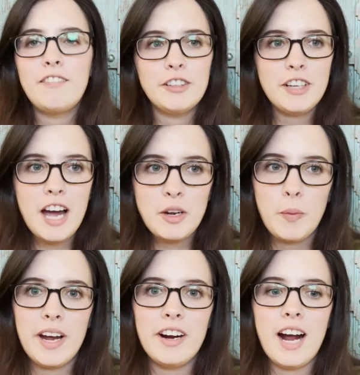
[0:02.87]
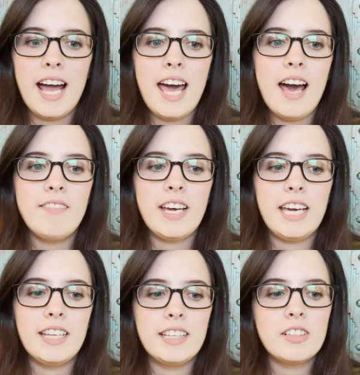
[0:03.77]
If you're not aware, I have
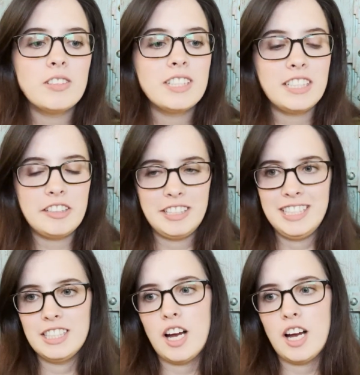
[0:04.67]
a little series